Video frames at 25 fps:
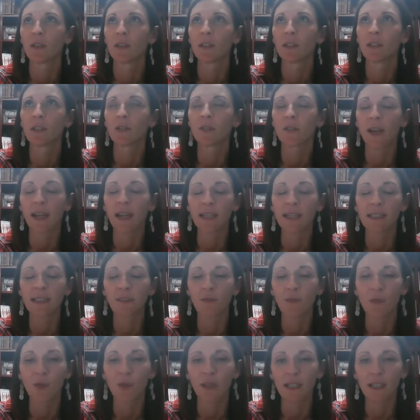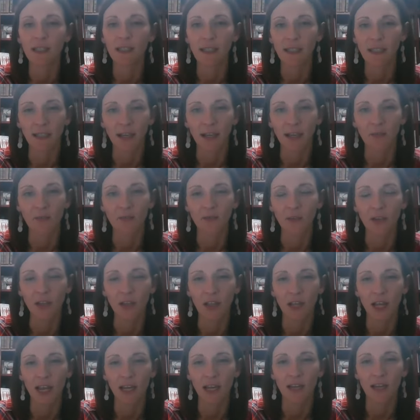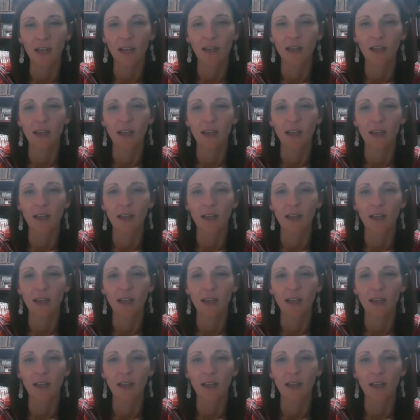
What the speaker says: divisive places I feel like